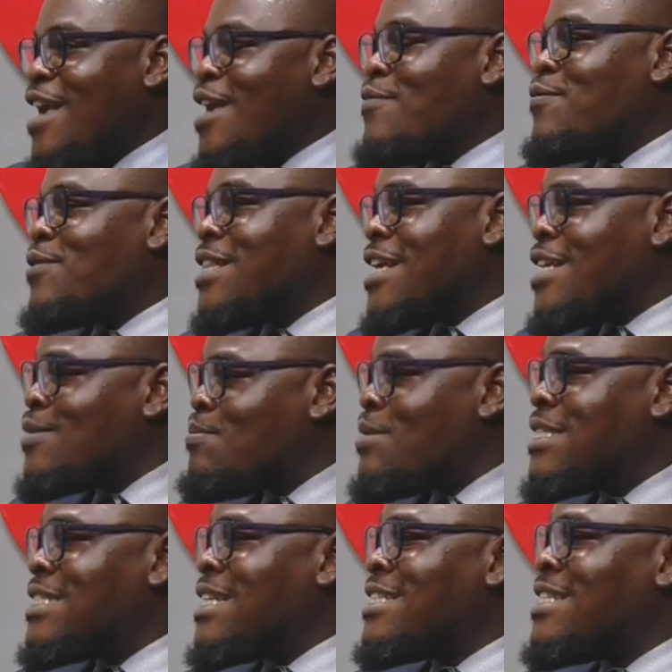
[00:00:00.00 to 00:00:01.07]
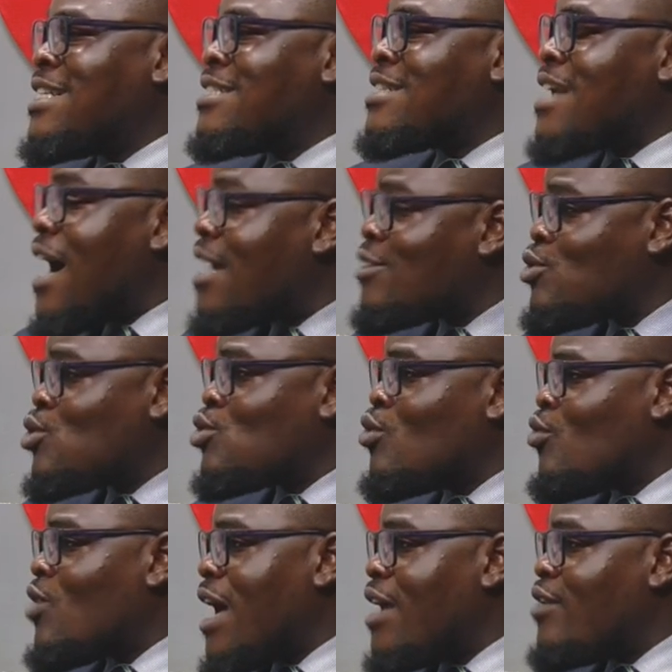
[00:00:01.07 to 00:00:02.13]
if these businesses are to
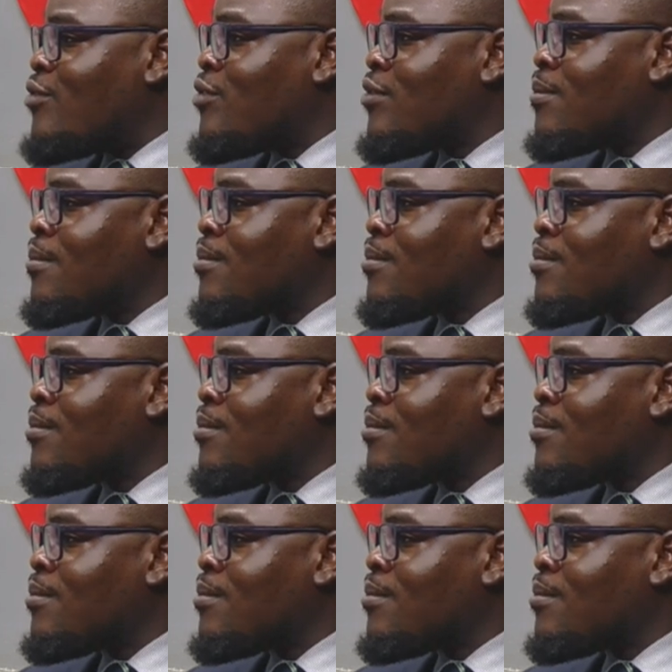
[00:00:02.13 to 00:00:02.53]
survive,